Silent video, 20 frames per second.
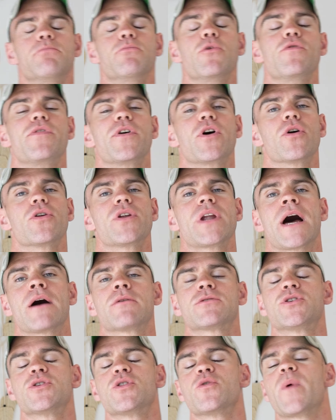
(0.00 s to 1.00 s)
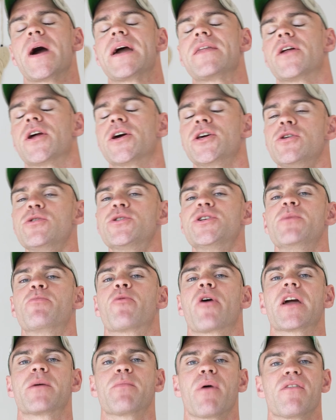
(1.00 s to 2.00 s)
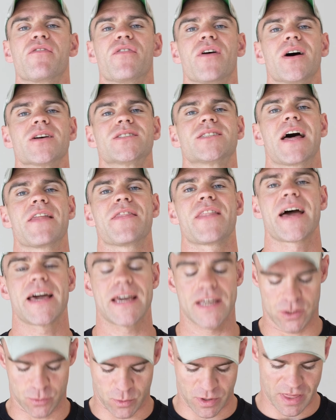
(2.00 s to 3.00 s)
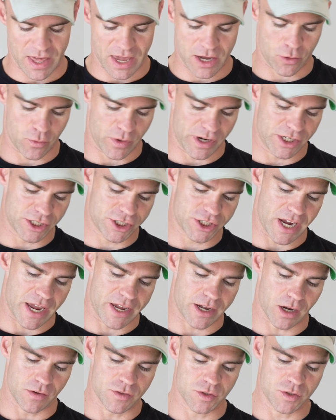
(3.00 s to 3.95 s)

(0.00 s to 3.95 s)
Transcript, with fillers: Moving on now to the way that I usually break my fast, and that is with a green shake.